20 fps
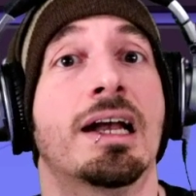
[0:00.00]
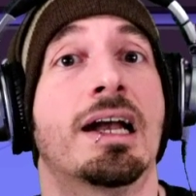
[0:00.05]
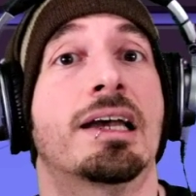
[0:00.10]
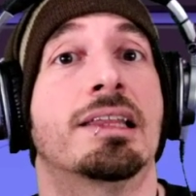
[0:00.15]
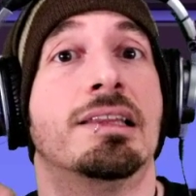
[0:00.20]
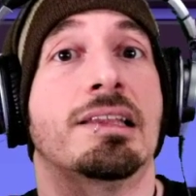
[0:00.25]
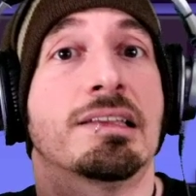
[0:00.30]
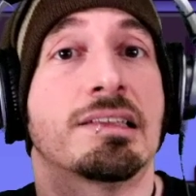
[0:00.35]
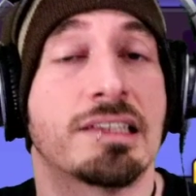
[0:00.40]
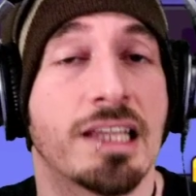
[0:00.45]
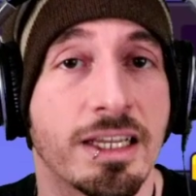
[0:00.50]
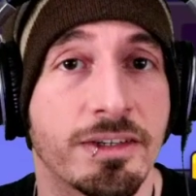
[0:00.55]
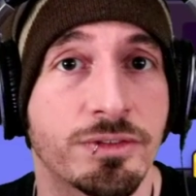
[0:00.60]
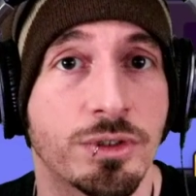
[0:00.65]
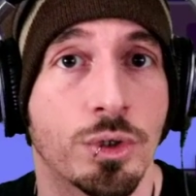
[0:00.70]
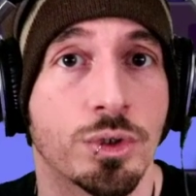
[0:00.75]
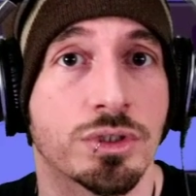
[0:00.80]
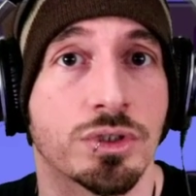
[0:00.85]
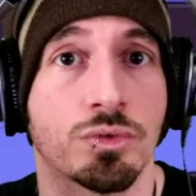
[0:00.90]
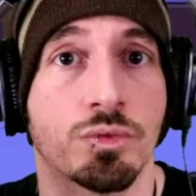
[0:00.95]
and then save
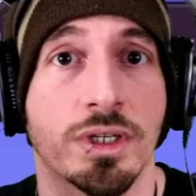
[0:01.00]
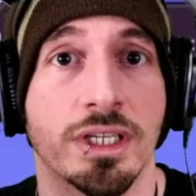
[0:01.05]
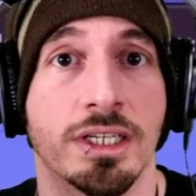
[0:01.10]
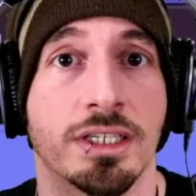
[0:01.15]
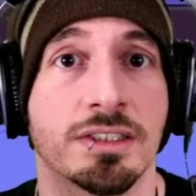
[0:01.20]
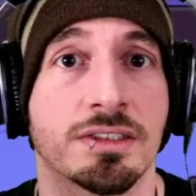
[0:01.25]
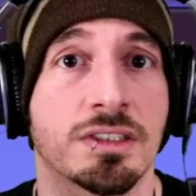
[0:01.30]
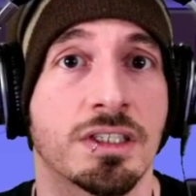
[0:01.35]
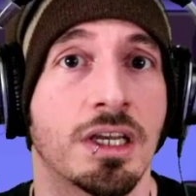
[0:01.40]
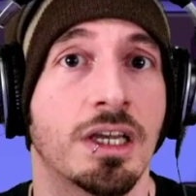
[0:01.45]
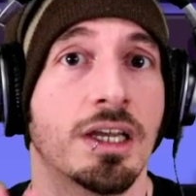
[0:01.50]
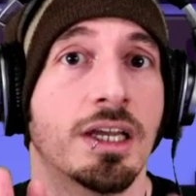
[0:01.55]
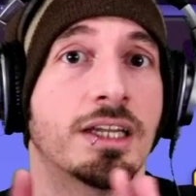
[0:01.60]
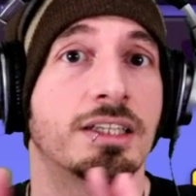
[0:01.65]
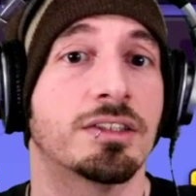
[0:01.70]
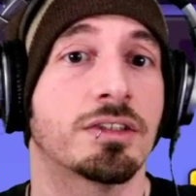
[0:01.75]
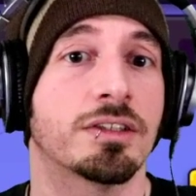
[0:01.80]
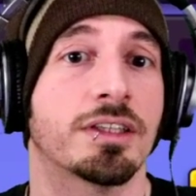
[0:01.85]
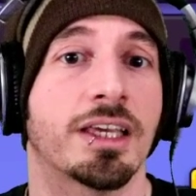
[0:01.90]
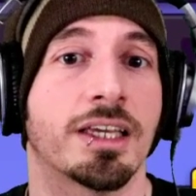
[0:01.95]
those arenas
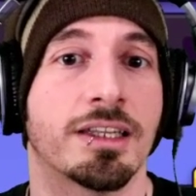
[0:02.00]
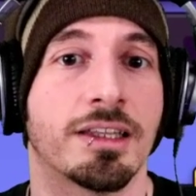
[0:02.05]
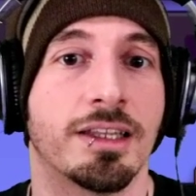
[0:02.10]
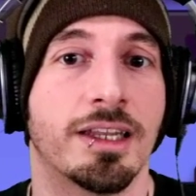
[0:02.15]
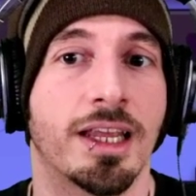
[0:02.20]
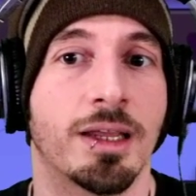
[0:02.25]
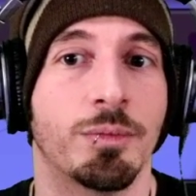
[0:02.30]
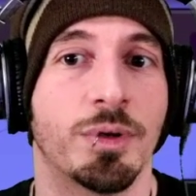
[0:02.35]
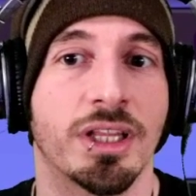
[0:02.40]
until the end of the day.